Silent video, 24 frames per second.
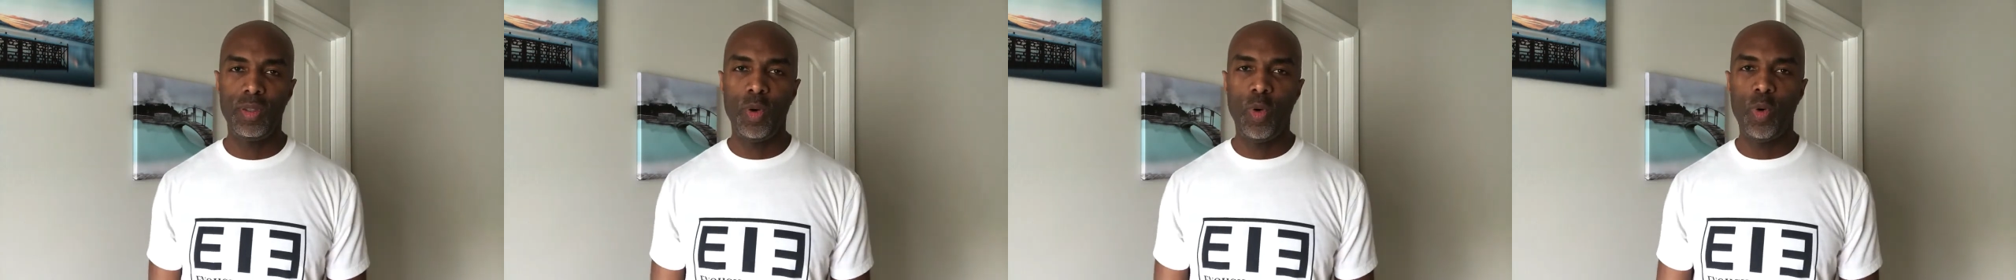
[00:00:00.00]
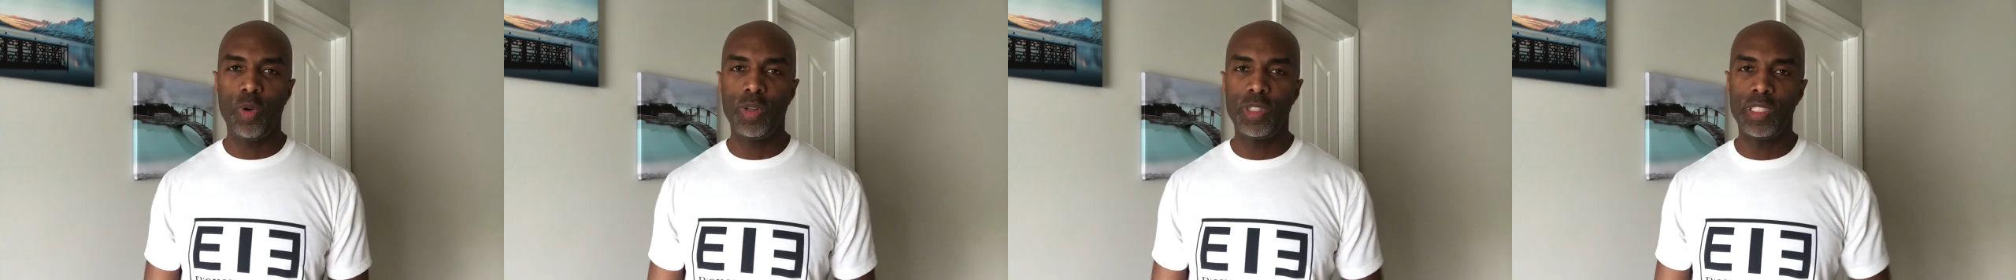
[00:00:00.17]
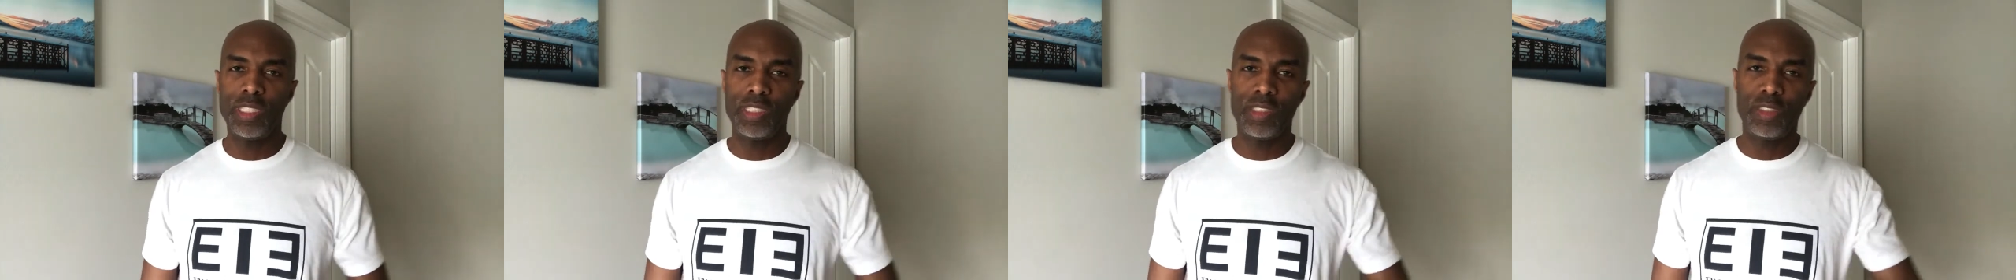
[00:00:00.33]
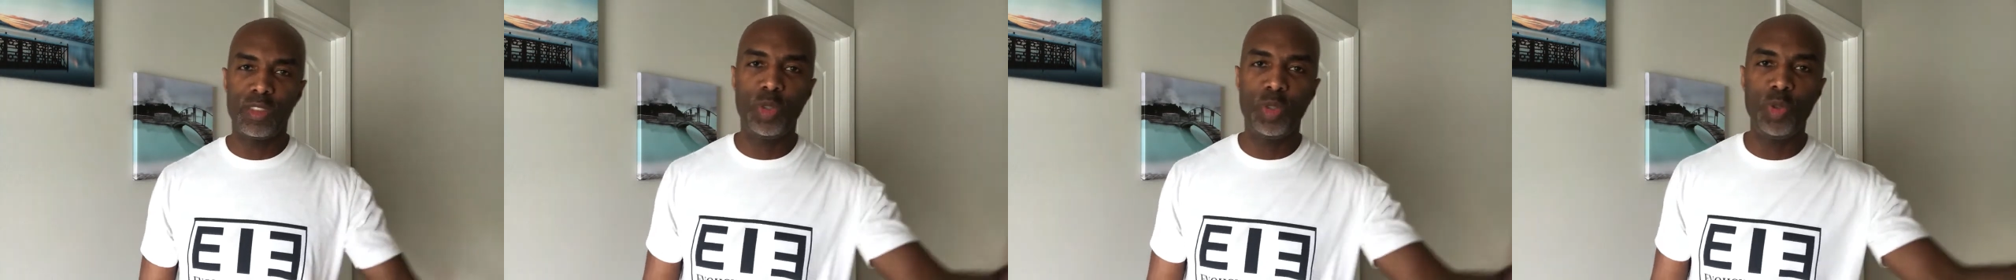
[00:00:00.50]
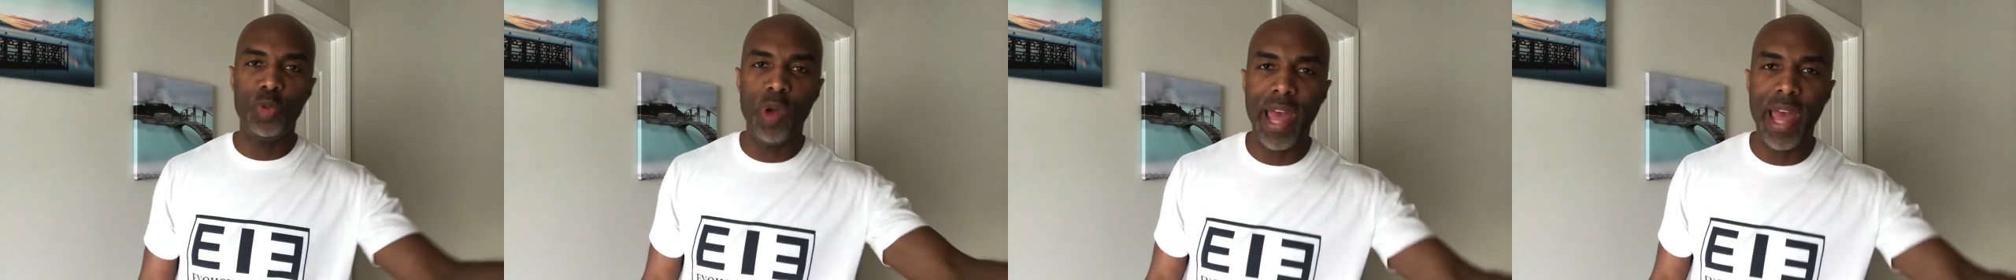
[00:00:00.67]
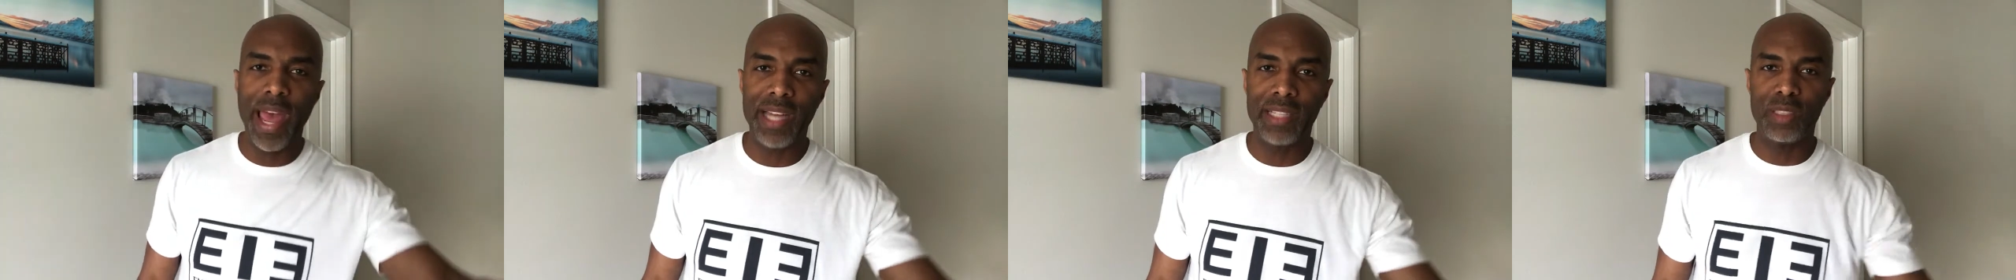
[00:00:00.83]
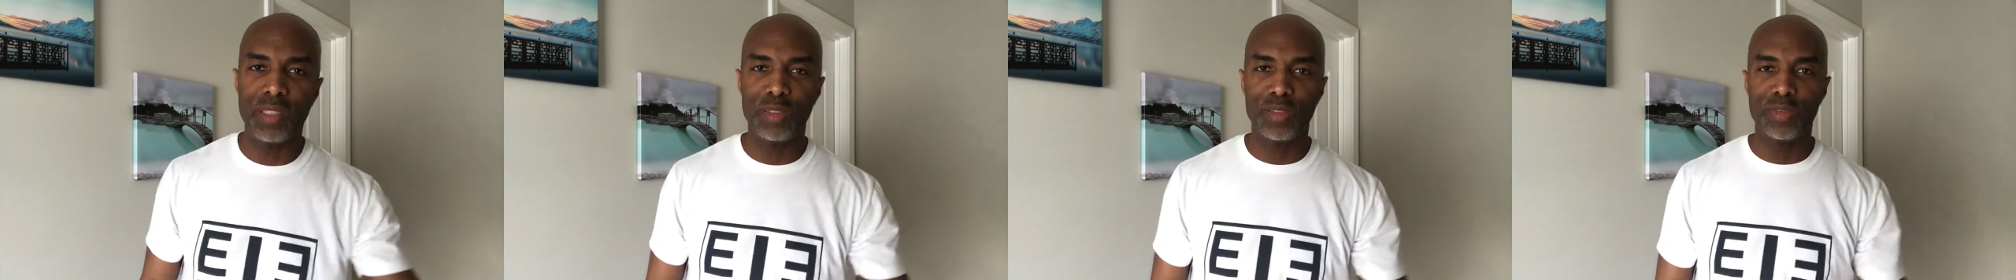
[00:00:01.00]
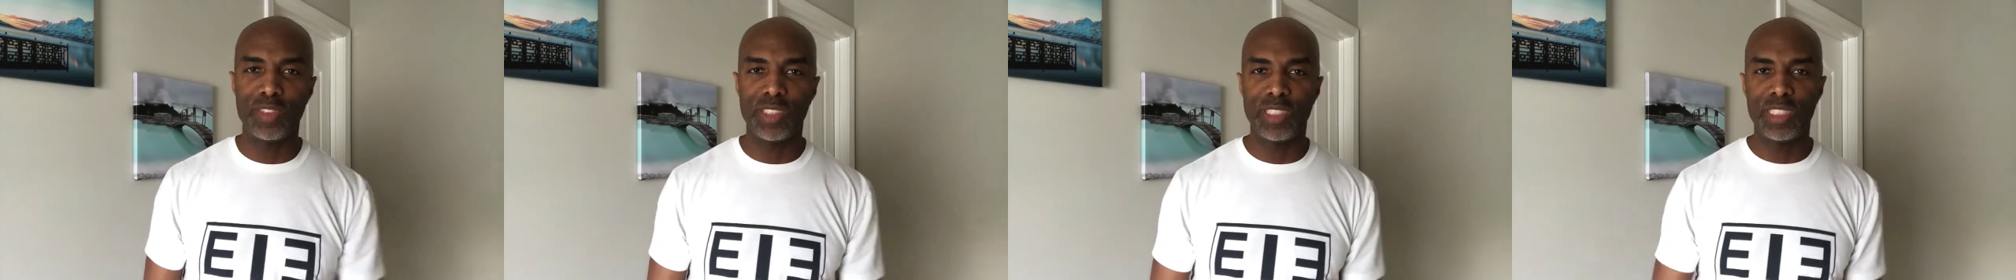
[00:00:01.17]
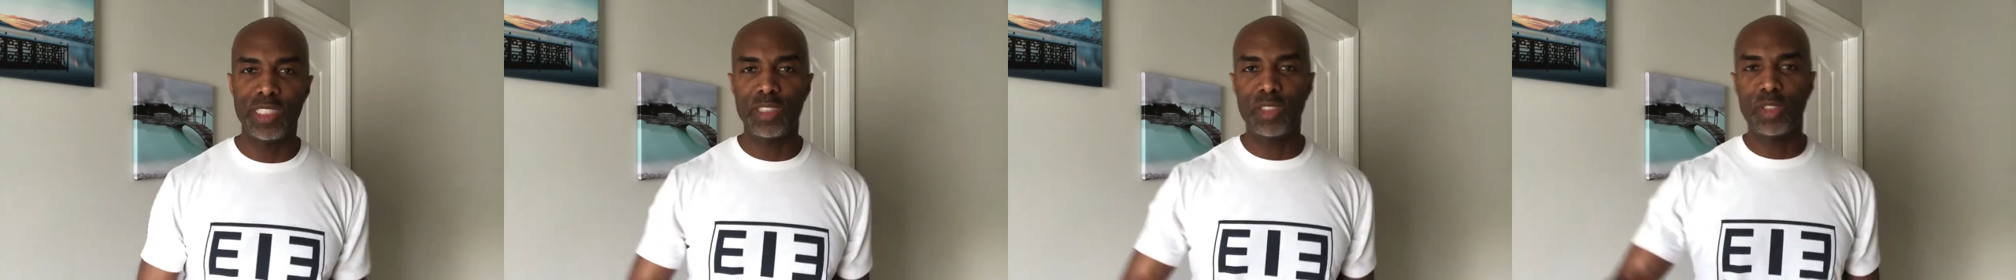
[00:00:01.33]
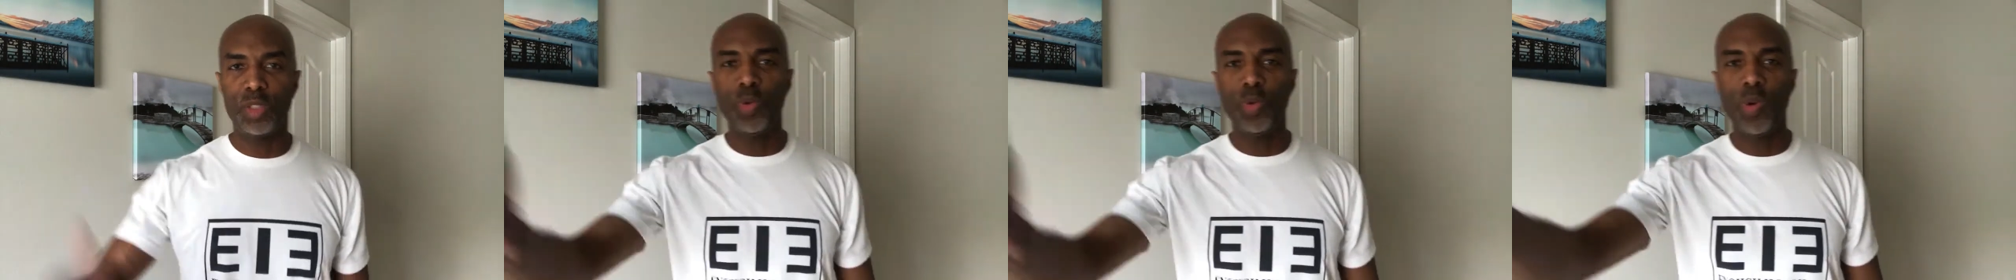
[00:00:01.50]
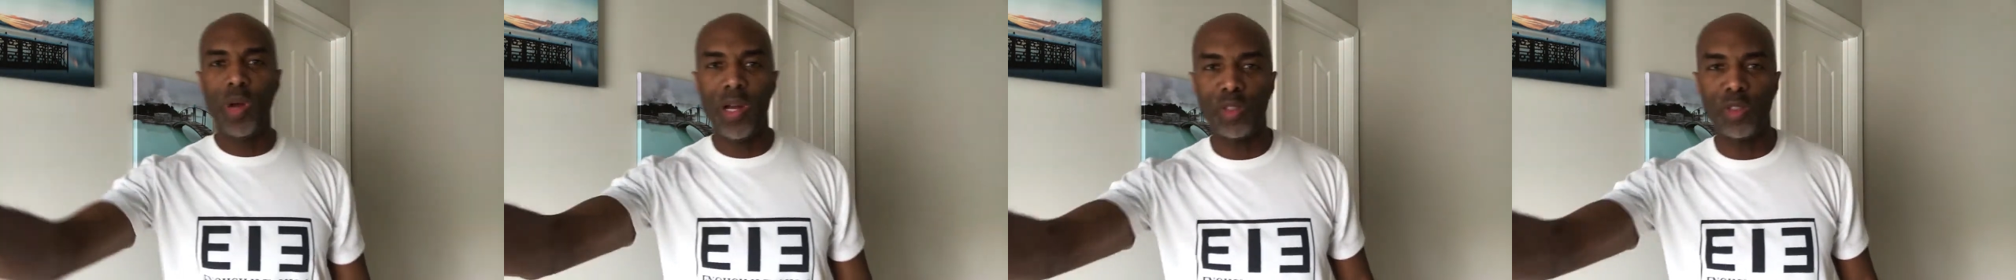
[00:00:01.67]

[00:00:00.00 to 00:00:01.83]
or they're too active, or they're too